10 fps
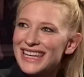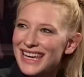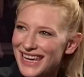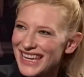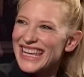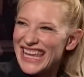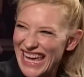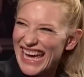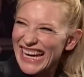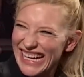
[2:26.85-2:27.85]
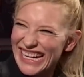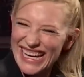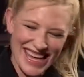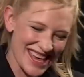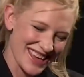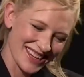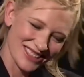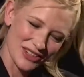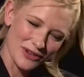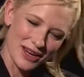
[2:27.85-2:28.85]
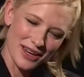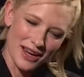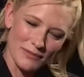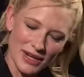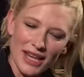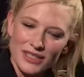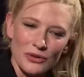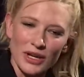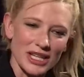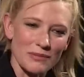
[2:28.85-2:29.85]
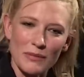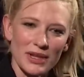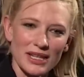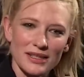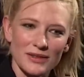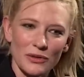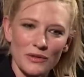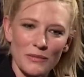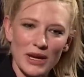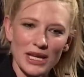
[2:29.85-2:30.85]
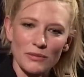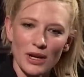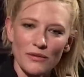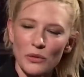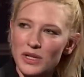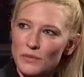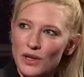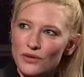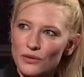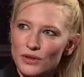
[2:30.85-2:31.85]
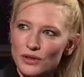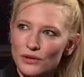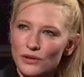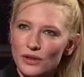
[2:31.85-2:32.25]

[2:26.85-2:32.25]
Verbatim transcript: Yeah, yeah. yeah. So I, I mean, as an audience member, that's the sort of the medium that I've always been drawn to.